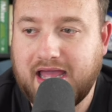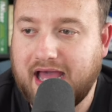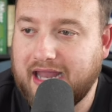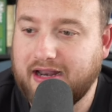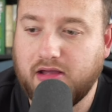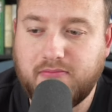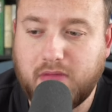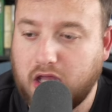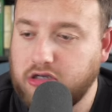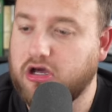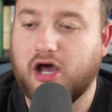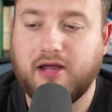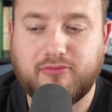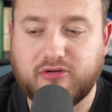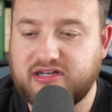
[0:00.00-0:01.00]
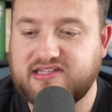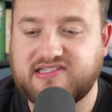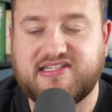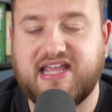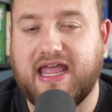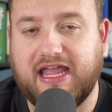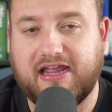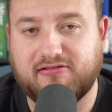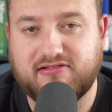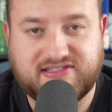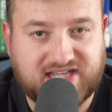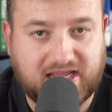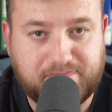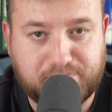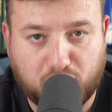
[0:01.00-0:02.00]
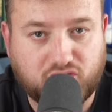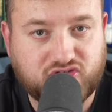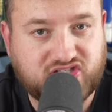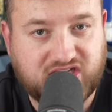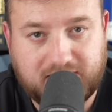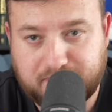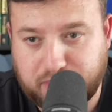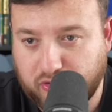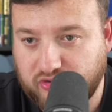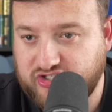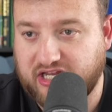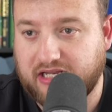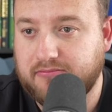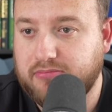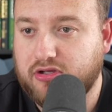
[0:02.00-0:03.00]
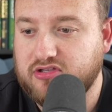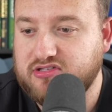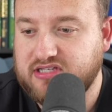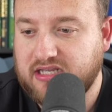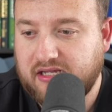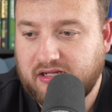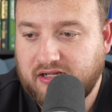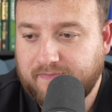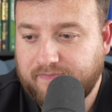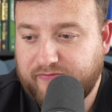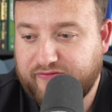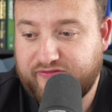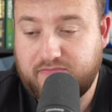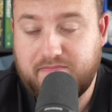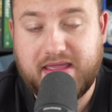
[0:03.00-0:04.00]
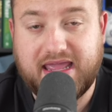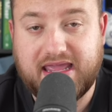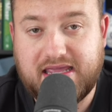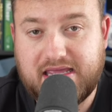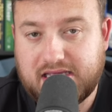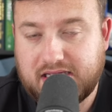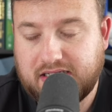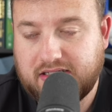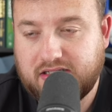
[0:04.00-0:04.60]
And I'm not going to sit here and say poch in, because for me,